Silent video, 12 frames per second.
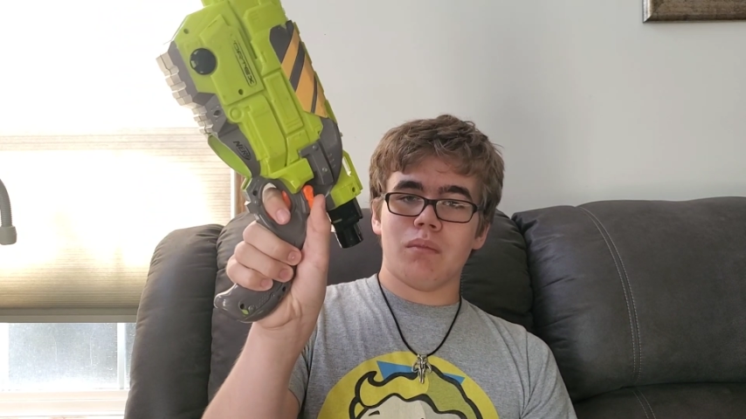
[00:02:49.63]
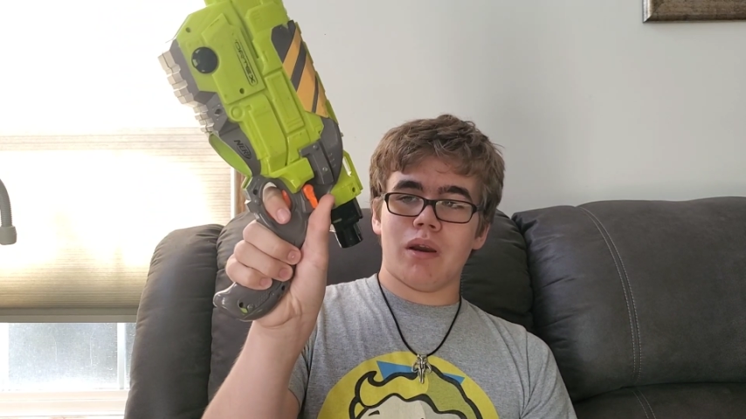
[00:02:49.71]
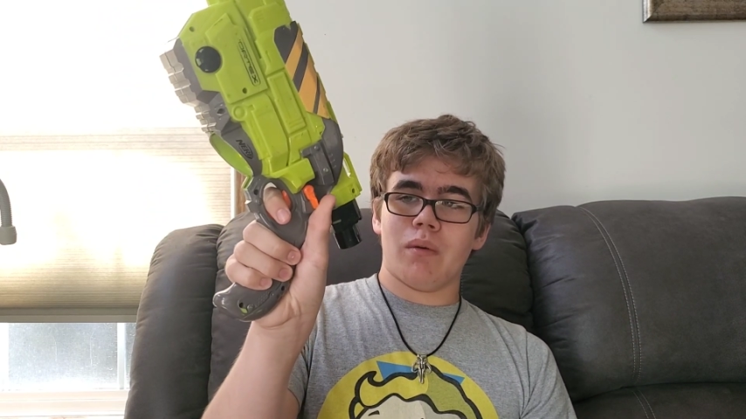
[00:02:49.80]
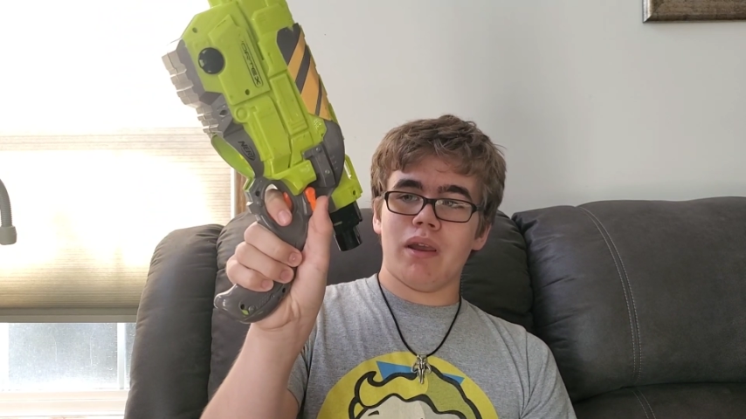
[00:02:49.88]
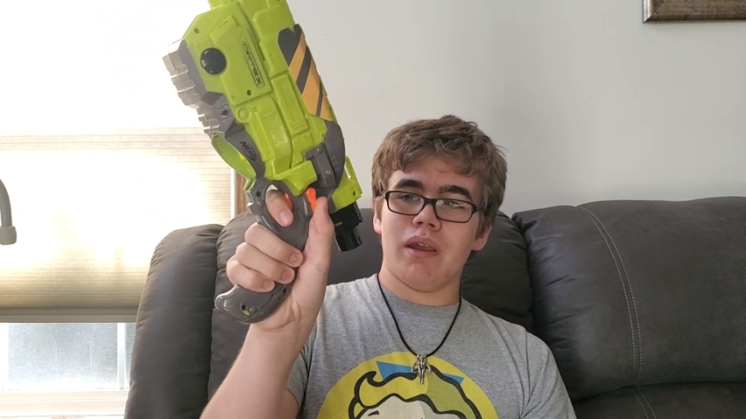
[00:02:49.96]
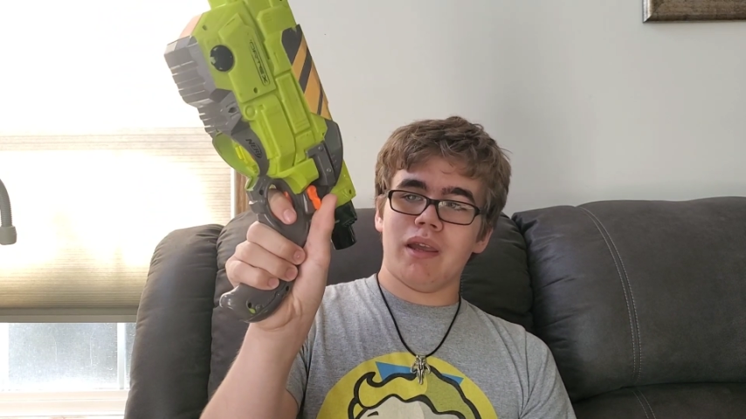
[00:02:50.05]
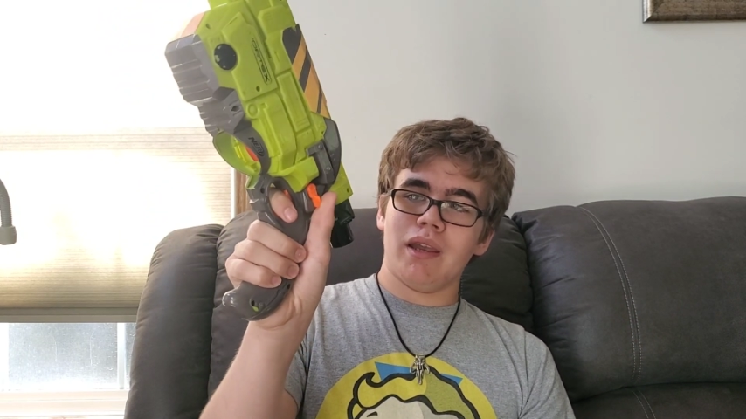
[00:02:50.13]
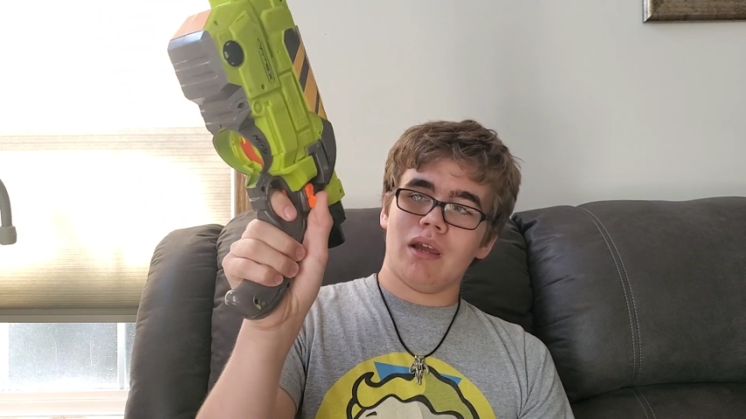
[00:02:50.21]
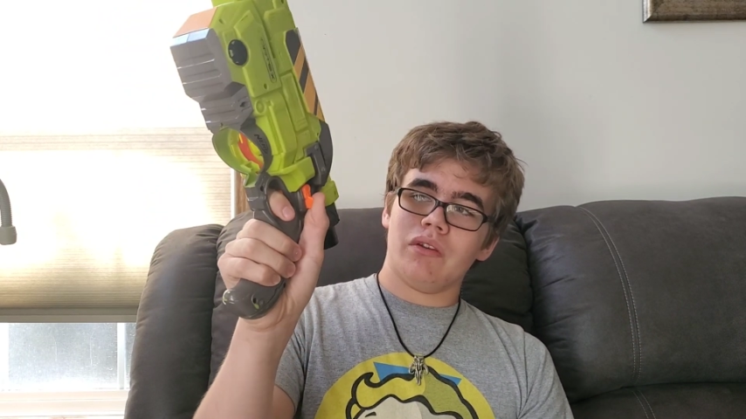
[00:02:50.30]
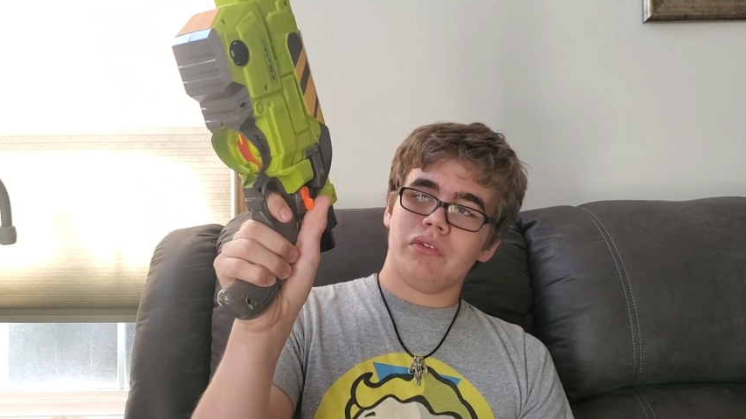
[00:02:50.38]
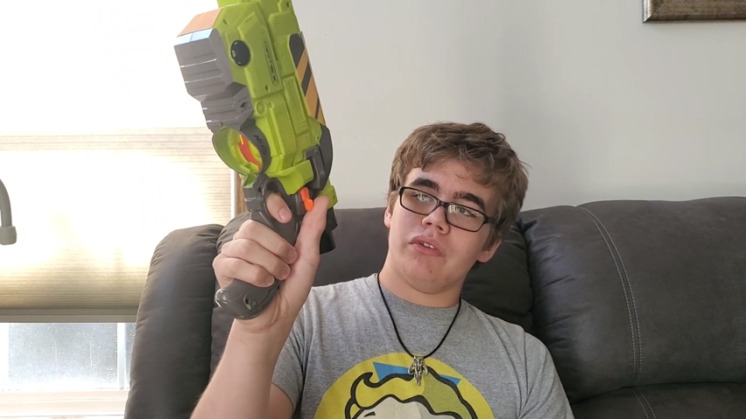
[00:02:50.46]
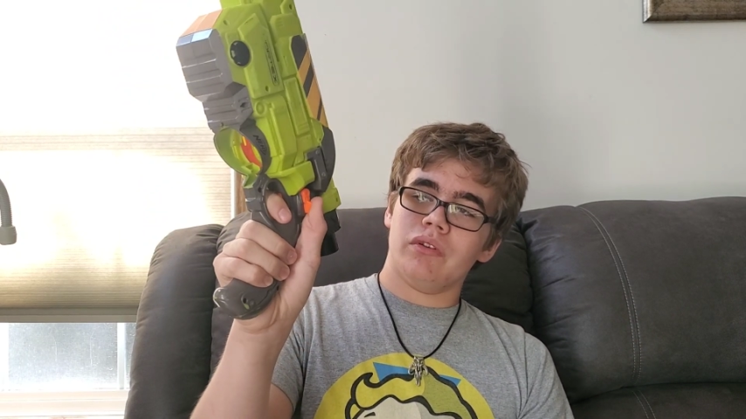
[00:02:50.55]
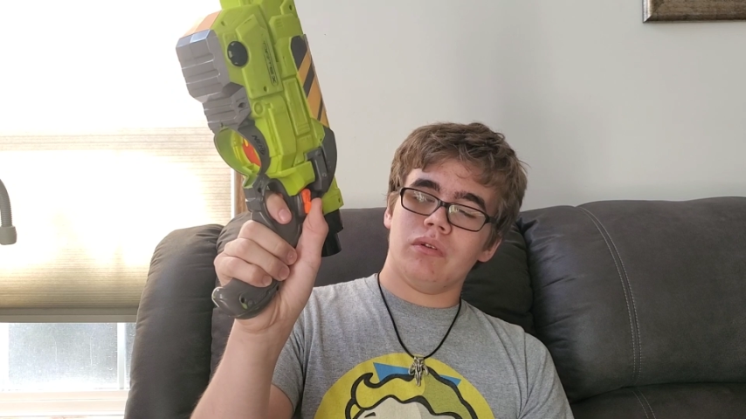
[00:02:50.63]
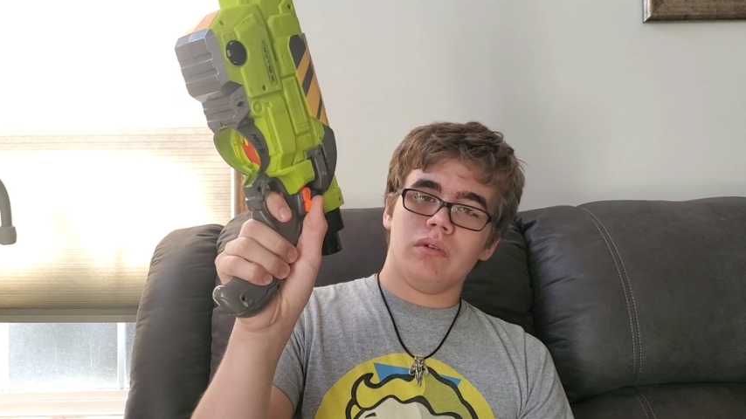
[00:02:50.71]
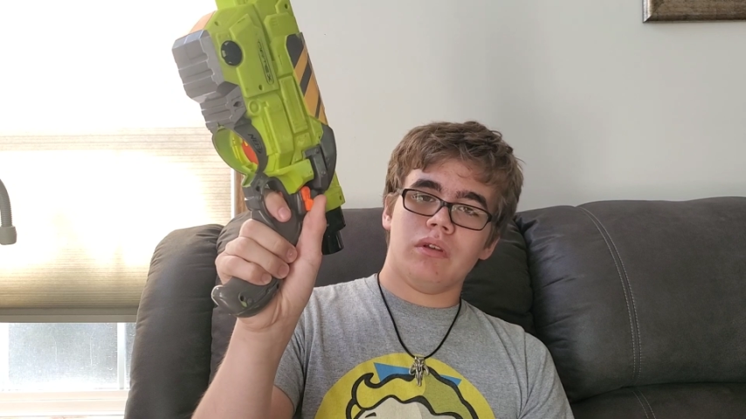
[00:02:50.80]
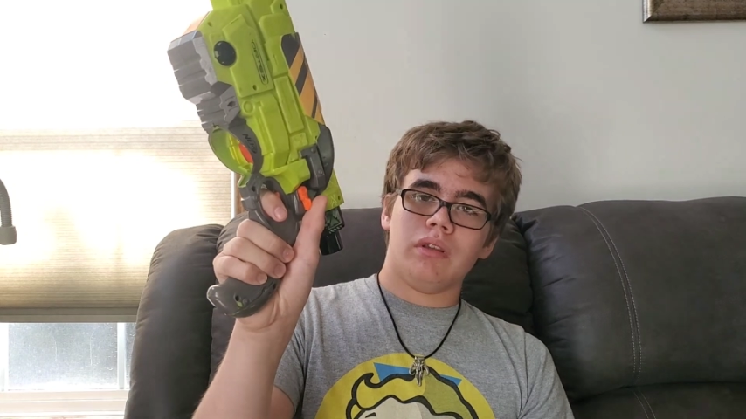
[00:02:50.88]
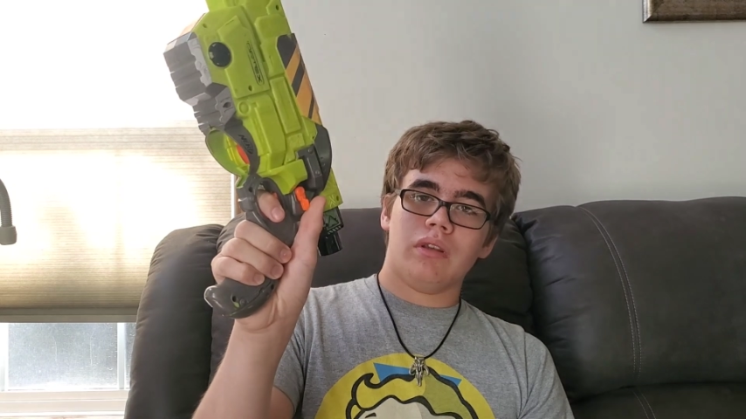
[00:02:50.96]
my right hand to